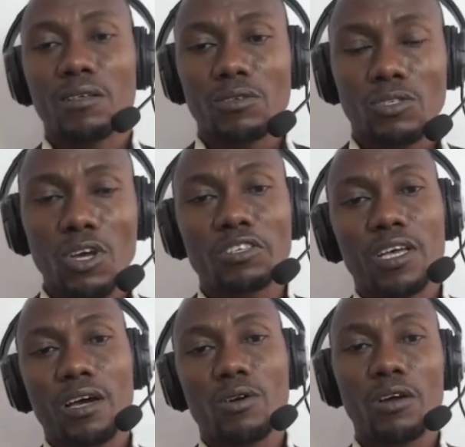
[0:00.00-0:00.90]
such
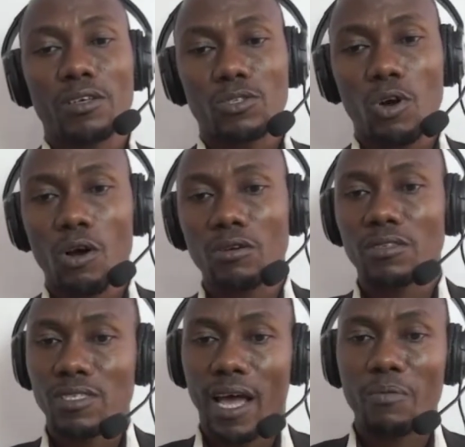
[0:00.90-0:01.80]
error is
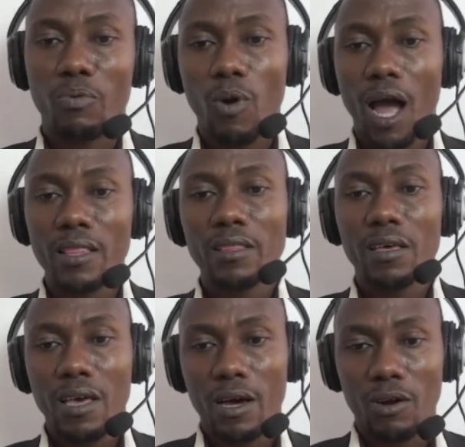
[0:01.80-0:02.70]
called type 1
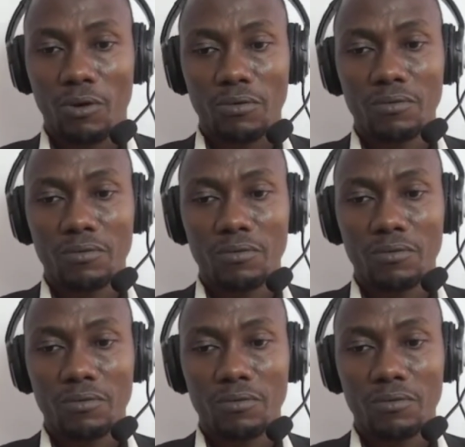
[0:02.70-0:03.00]
error.